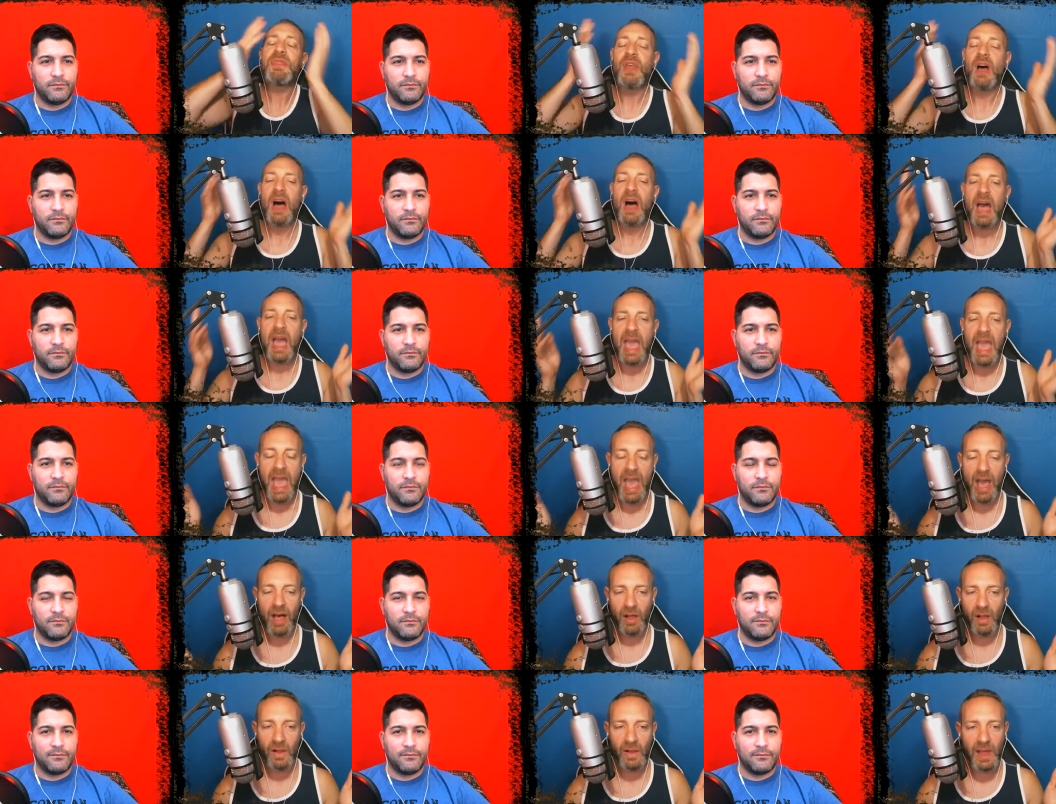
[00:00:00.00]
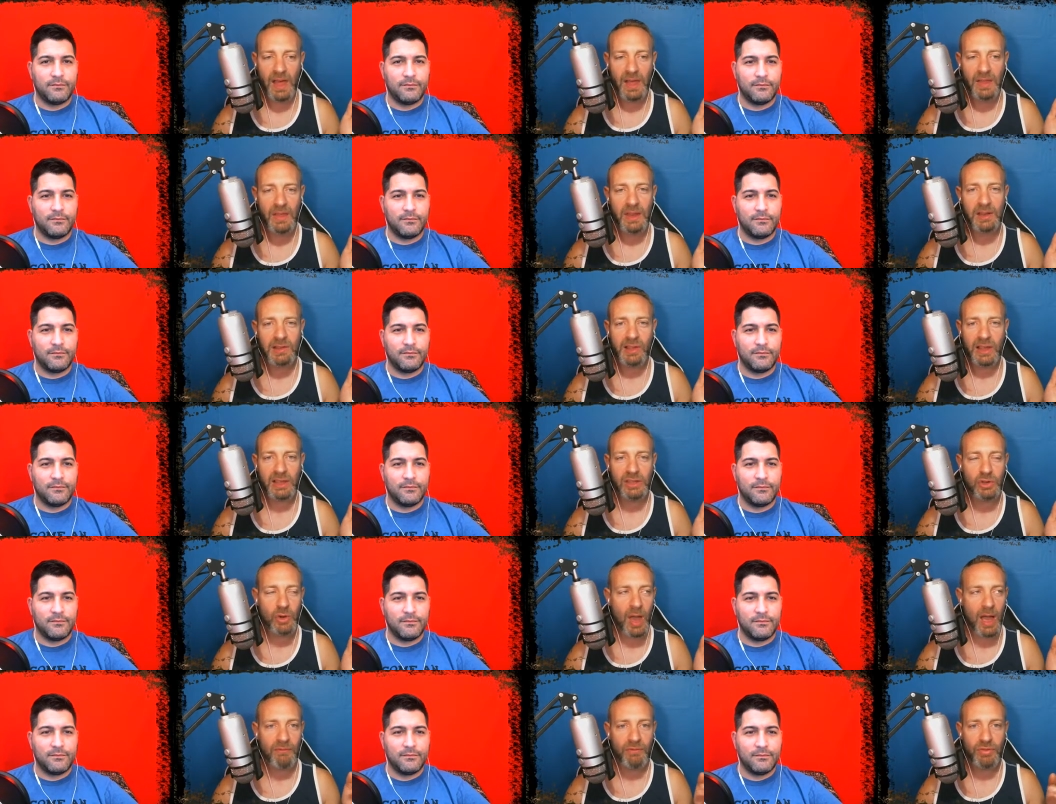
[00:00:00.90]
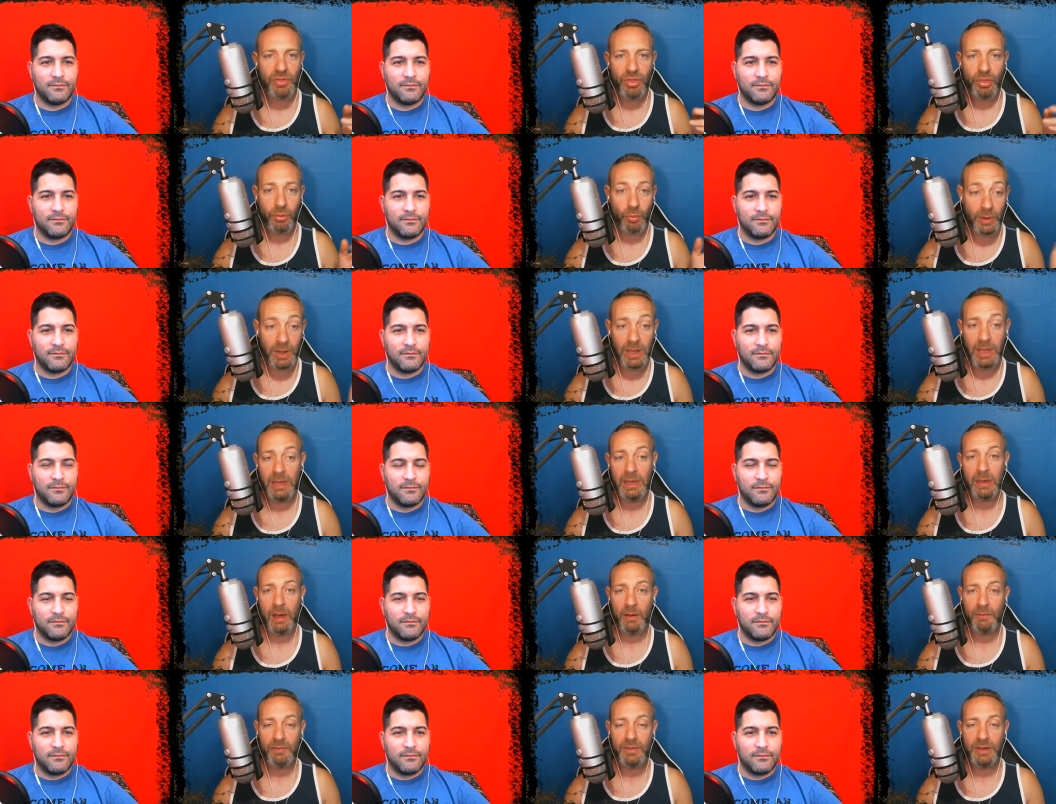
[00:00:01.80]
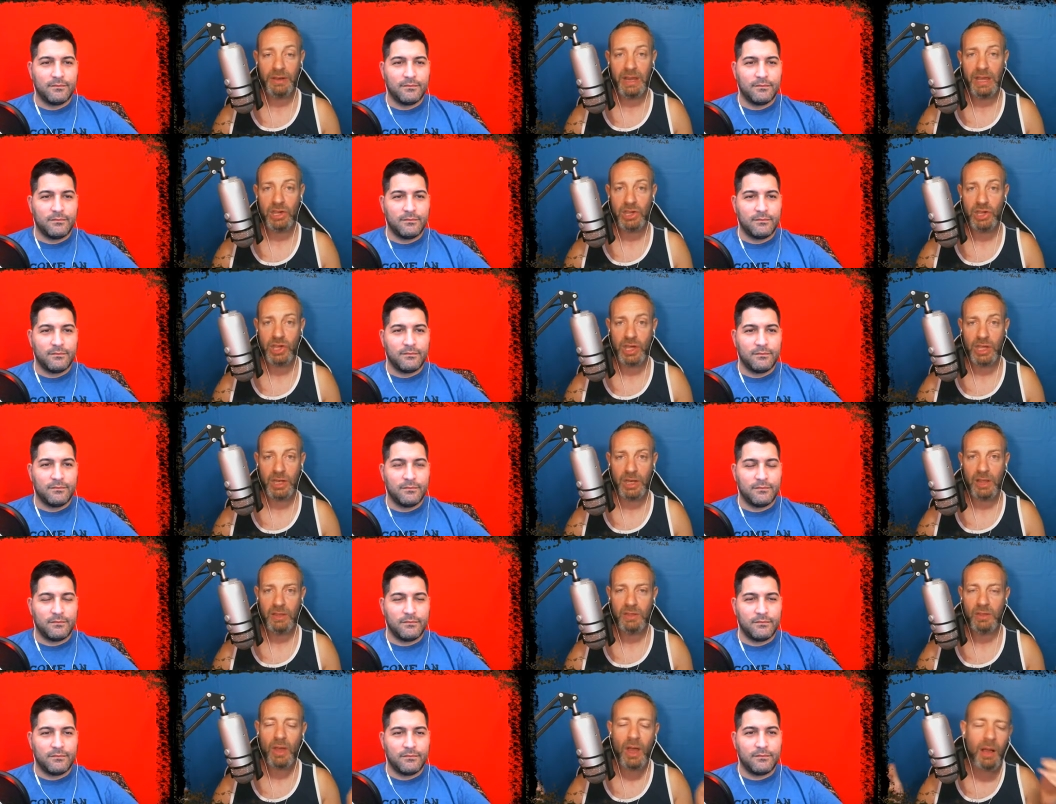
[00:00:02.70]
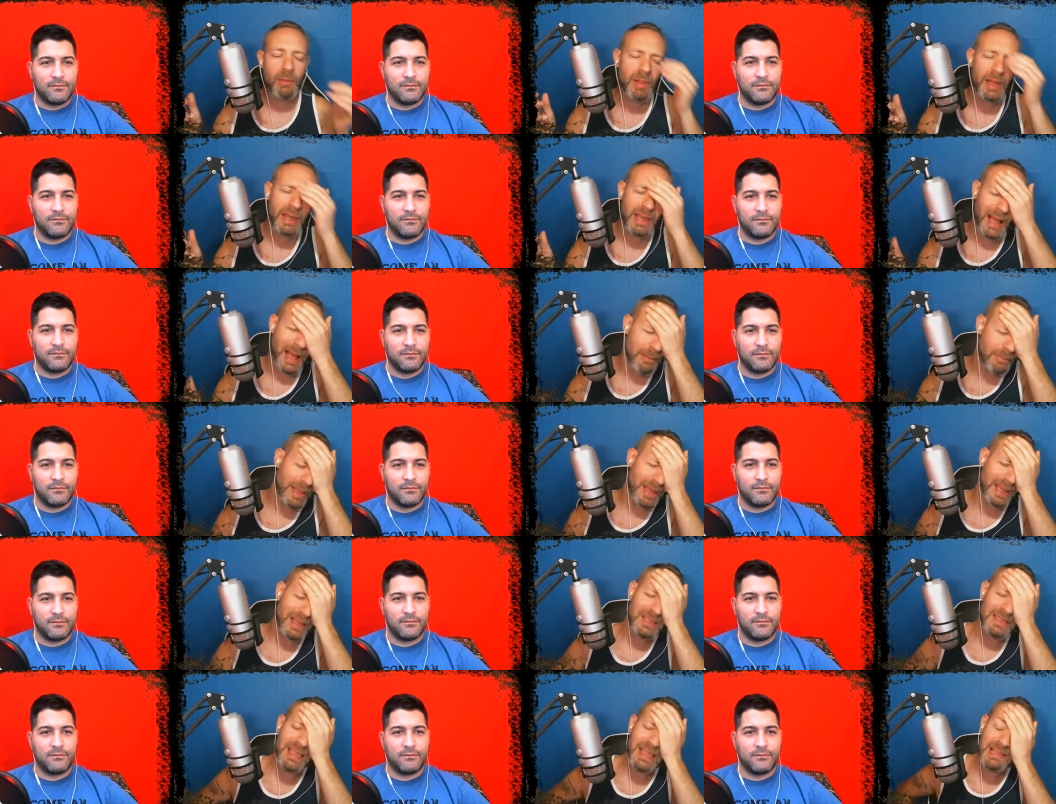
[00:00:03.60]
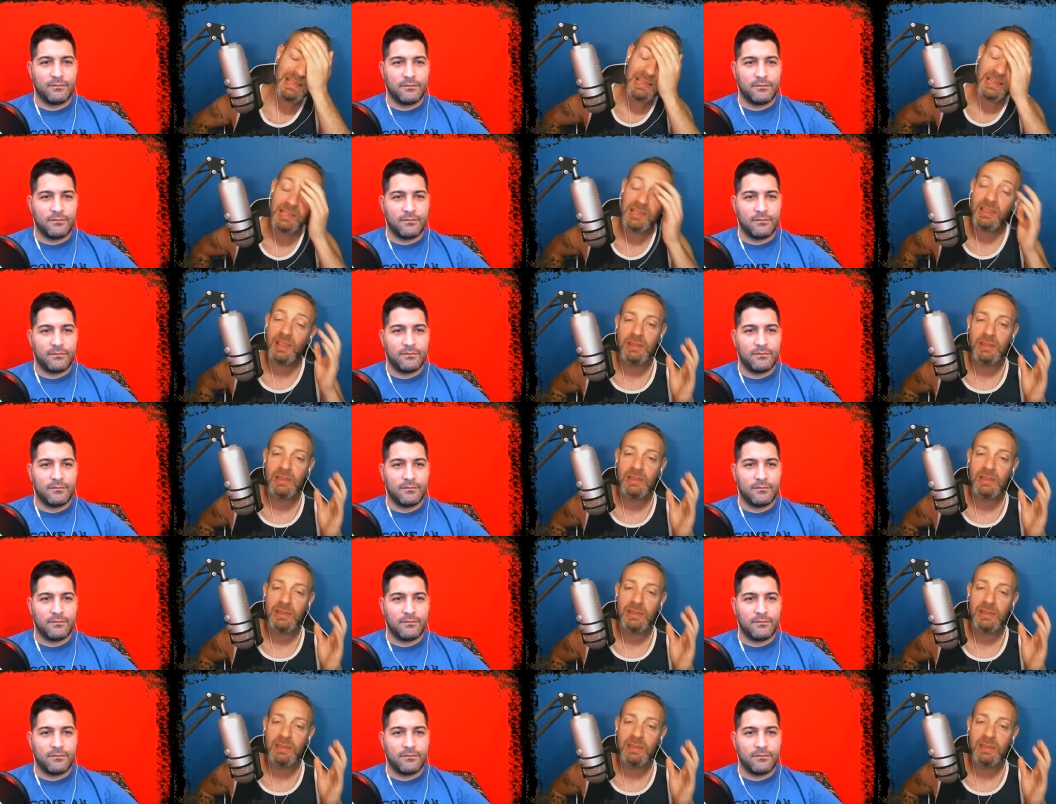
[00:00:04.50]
Speaker 1: the hell? And then it's like you have three of the nation, and I'm like, this is the